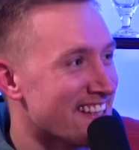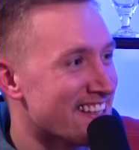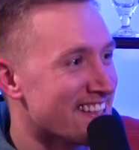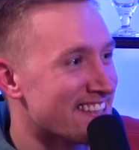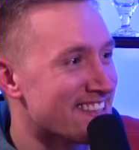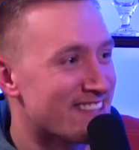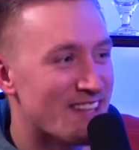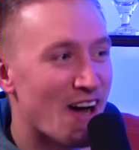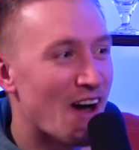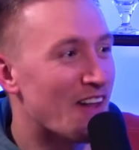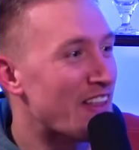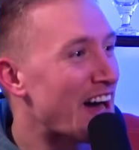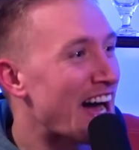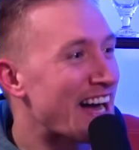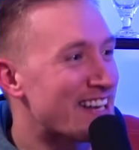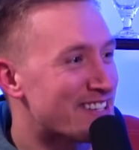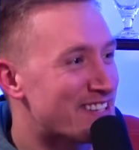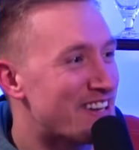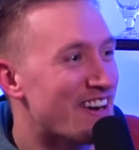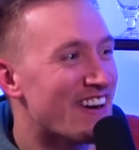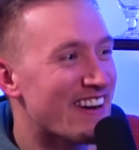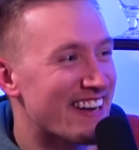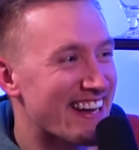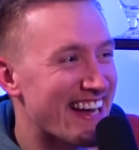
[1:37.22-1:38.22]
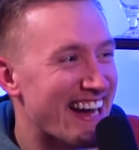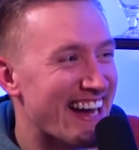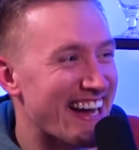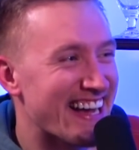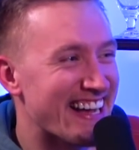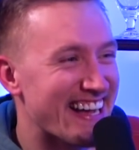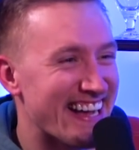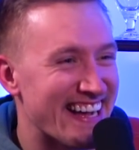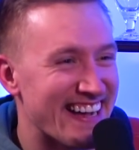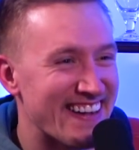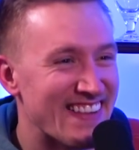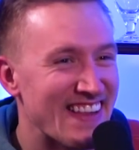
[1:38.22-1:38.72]
the story, no, that is, though.
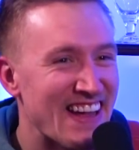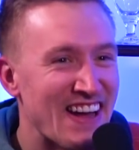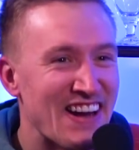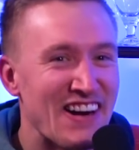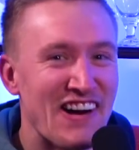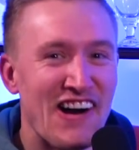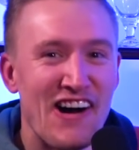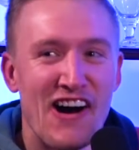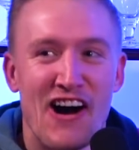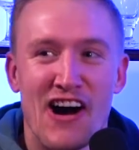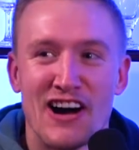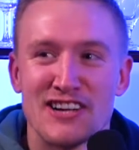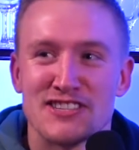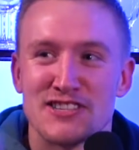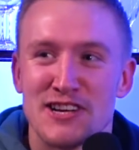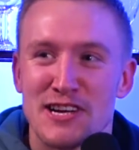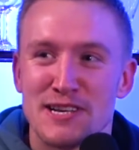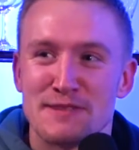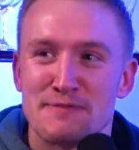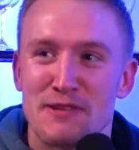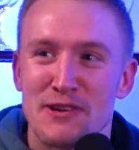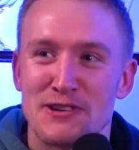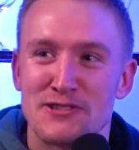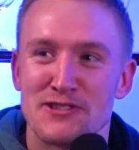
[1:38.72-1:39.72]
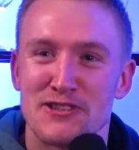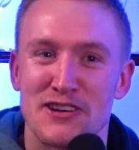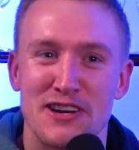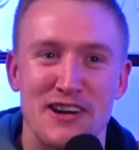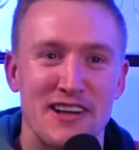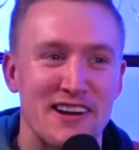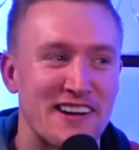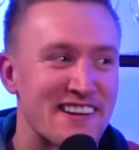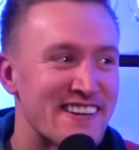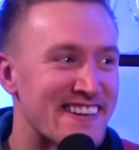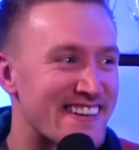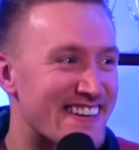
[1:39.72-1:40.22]
Yeah. All right, cheers, boys. See you
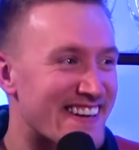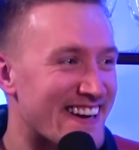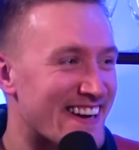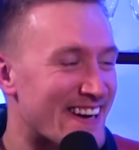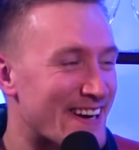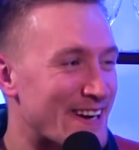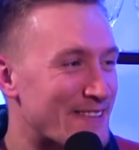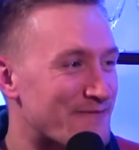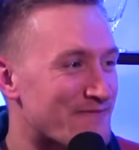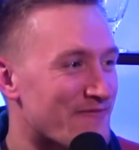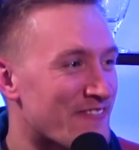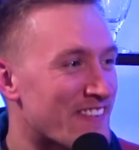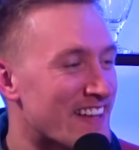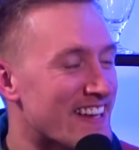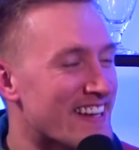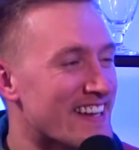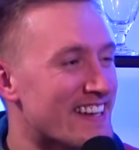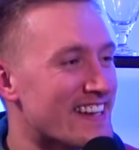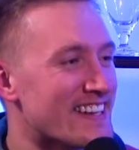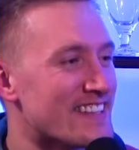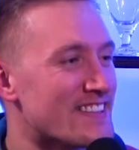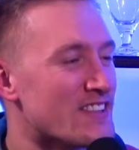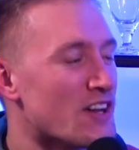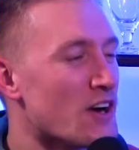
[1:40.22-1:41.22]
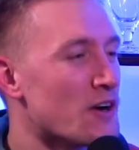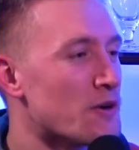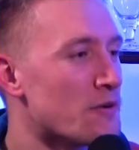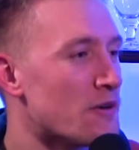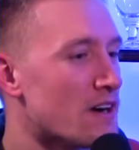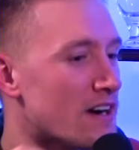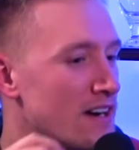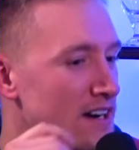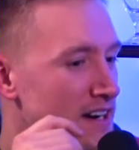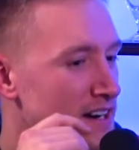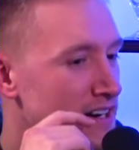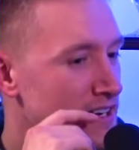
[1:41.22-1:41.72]
later. Um, no,
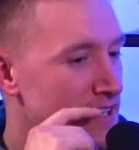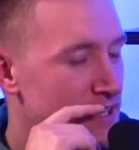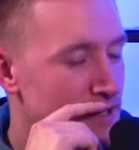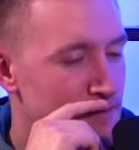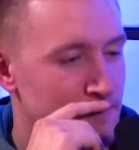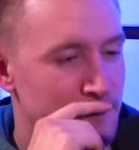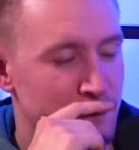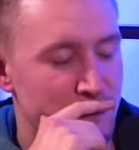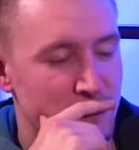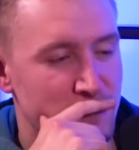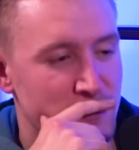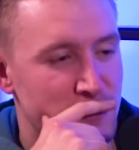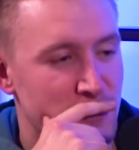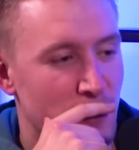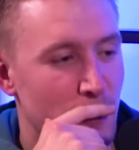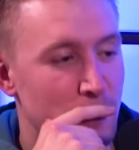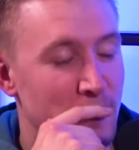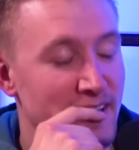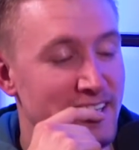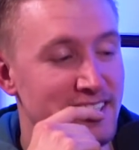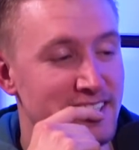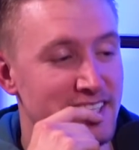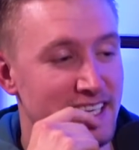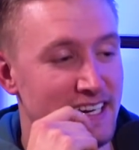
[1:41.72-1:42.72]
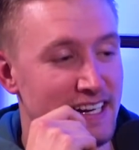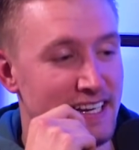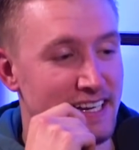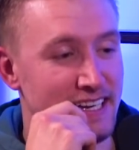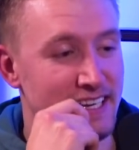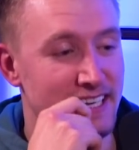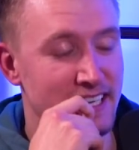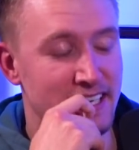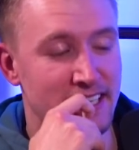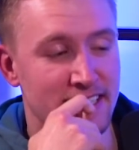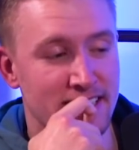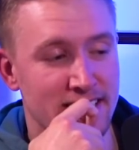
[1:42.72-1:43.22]
um, so
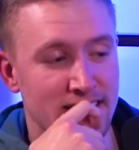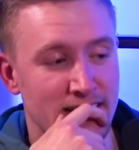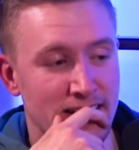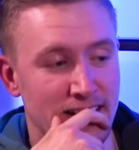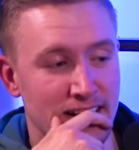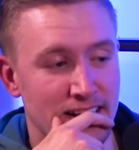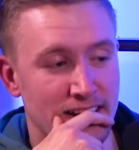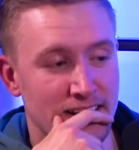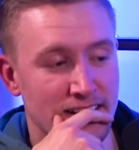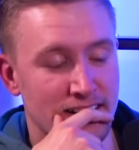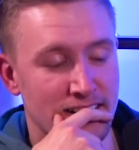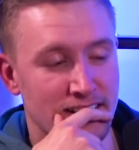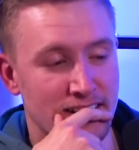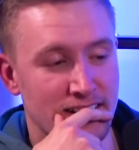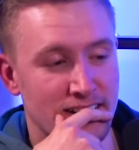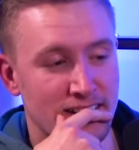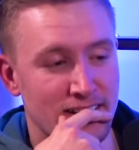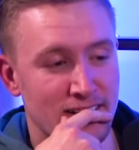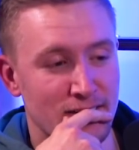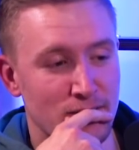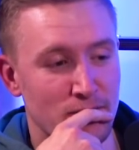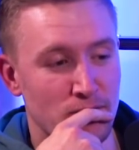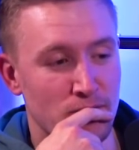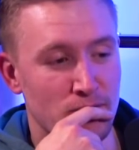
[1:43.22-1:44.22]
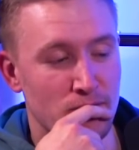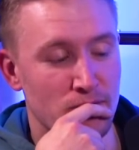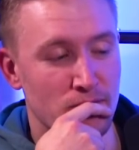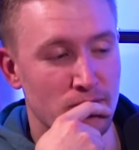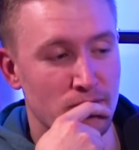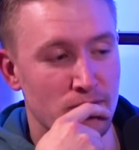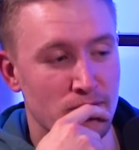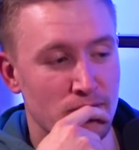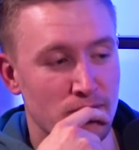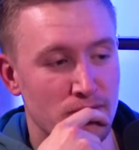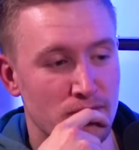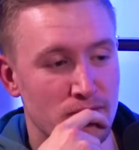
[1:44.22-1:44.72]
basically... Uh,
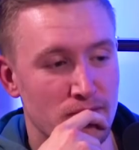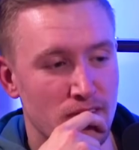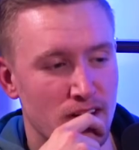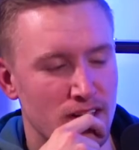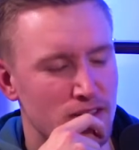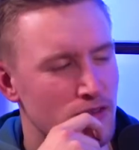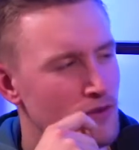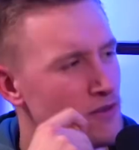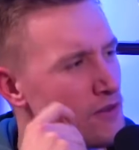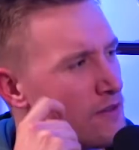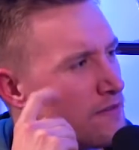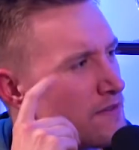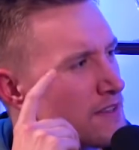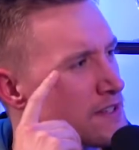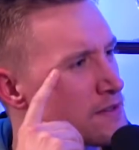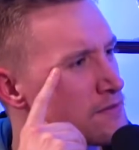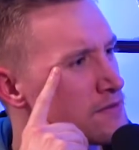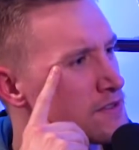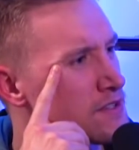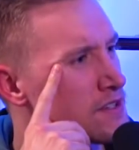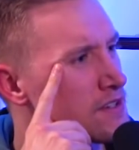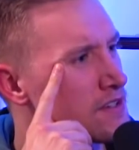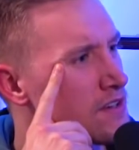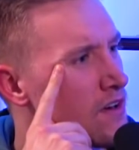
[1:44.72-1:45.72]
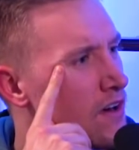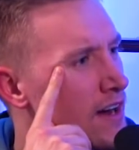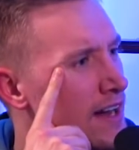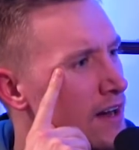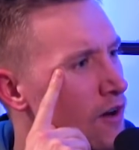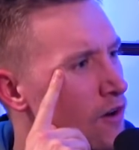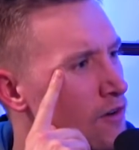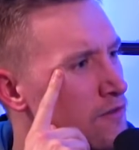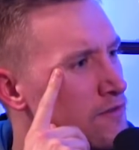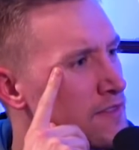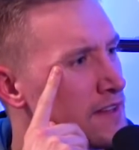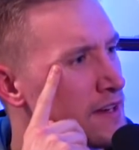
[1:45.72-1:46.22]
I don't know if this was the night
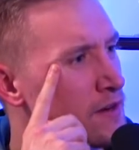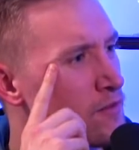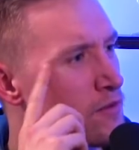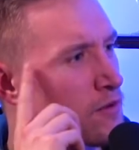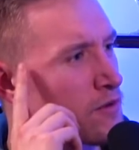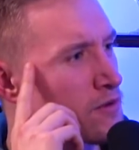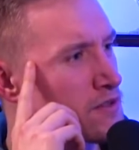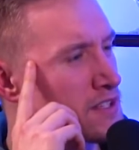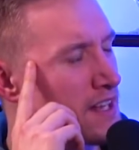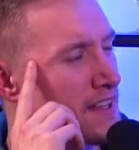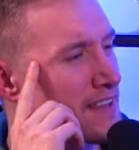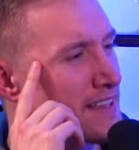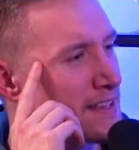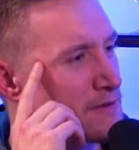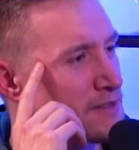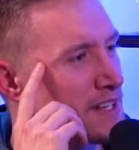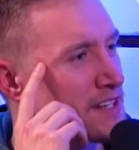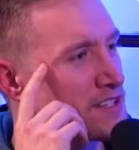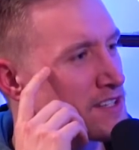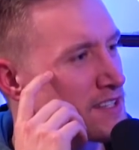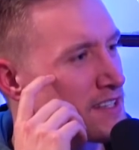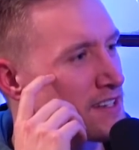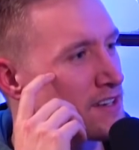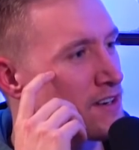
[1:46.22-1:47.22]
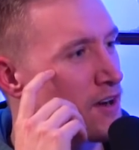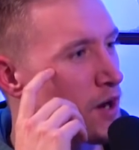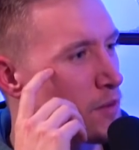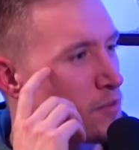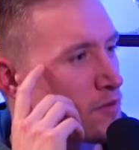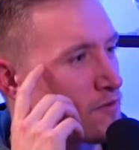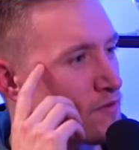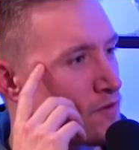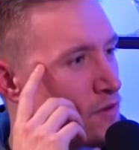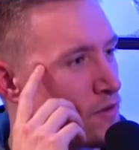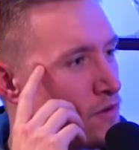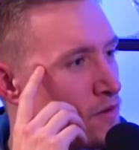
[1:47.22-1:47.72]
of the awards. I think it was actually the night
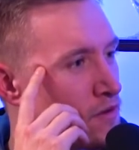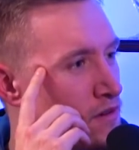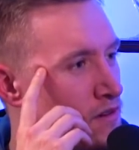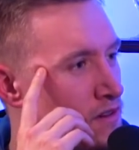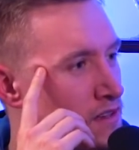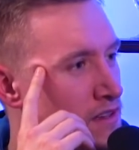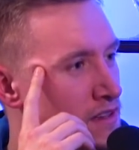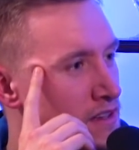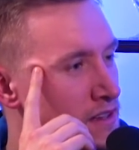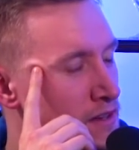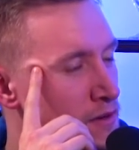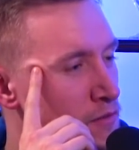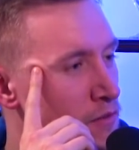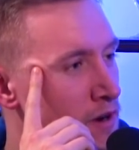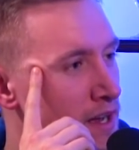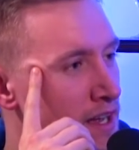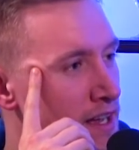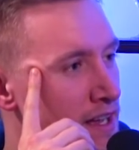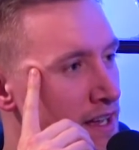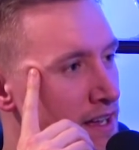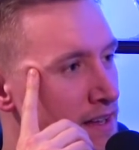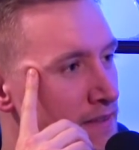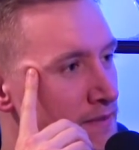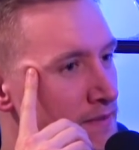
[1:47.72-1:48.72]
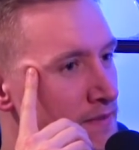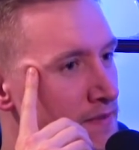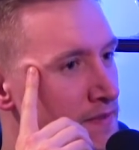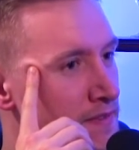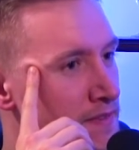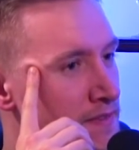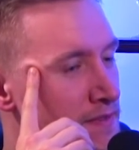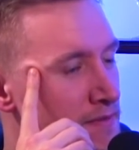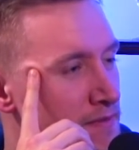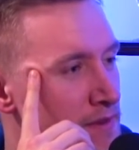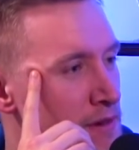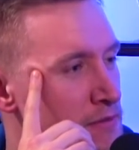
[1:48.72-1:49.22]
before where
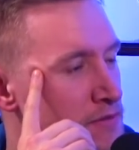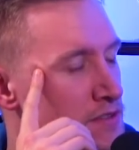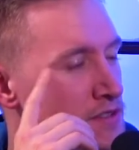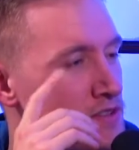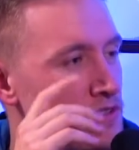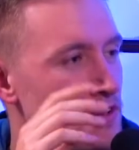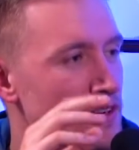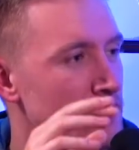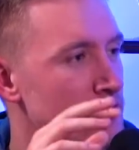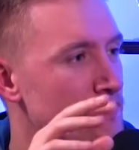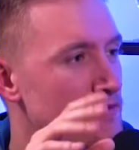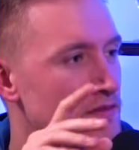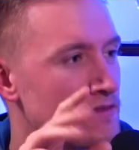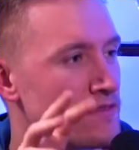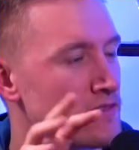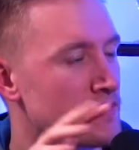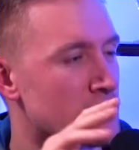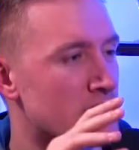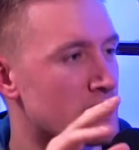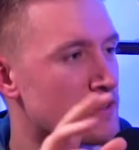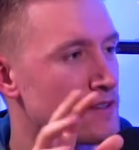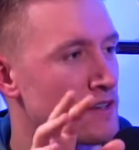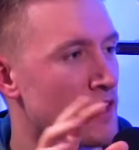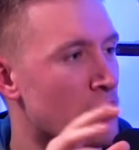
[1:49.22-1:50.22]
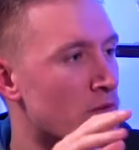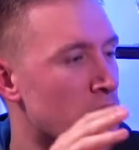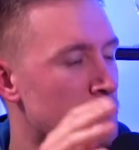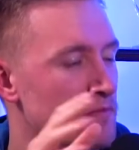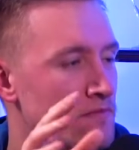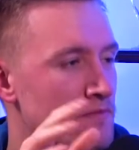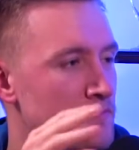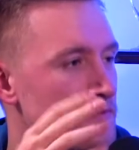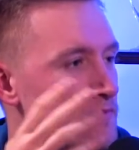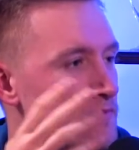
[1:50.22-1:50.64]
it was just like, you know,